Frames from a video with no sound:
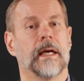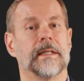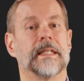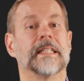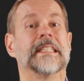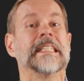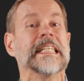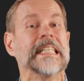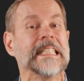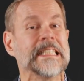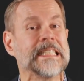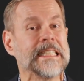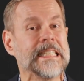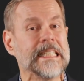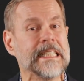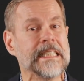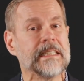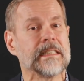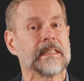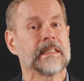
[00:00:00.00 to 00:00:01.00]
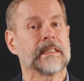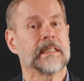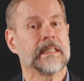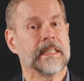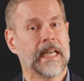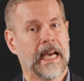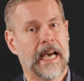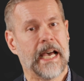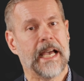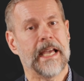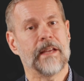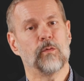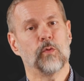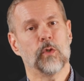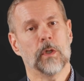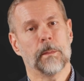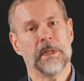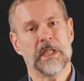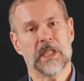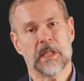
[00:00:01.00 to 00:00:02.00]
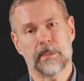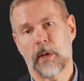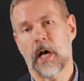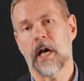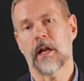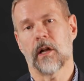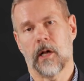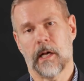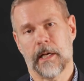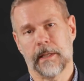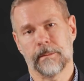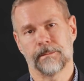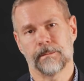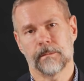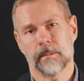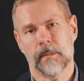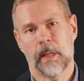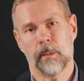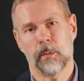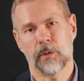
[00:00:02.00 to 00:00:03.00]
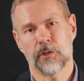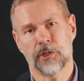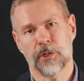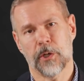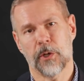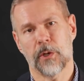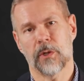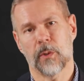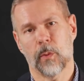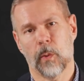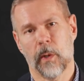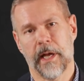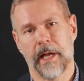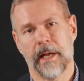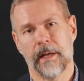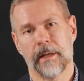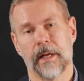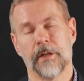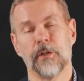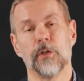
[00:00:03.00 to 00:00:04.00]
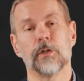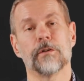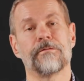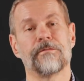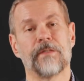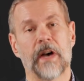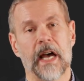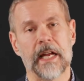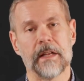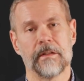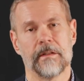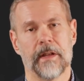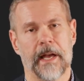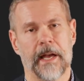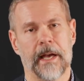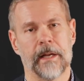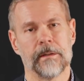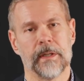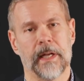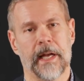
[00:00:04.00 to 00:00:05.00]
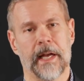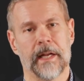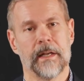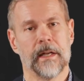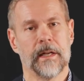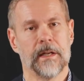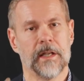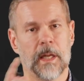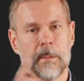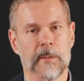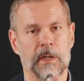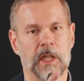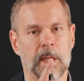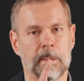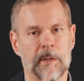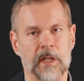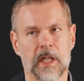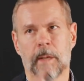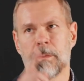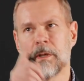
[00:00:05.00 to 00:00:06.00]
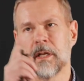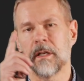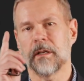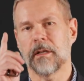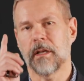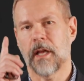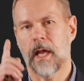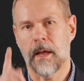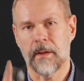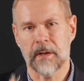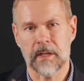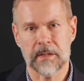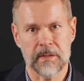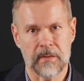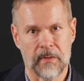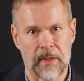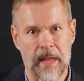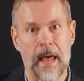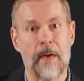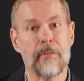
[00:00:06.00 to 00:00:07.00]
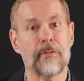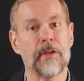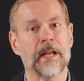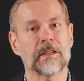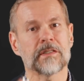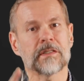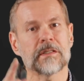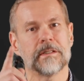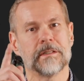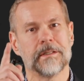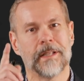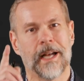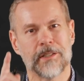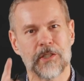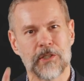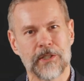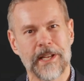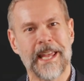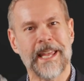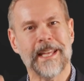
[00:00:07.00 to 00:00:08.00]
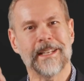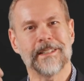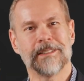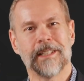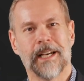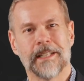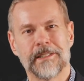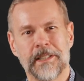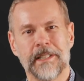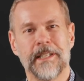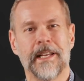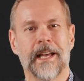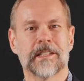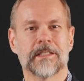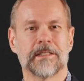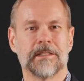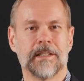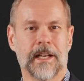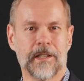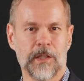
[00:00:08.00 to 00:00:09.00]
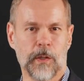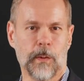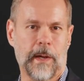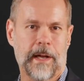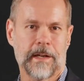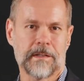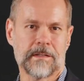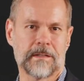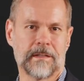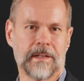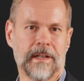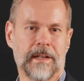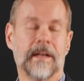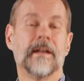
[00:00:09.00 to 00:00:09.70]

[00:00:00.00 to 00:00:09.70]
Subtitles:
TEC's guide will be spot on and will show you the way. And you'll find that at www.ethics.state.tx.us.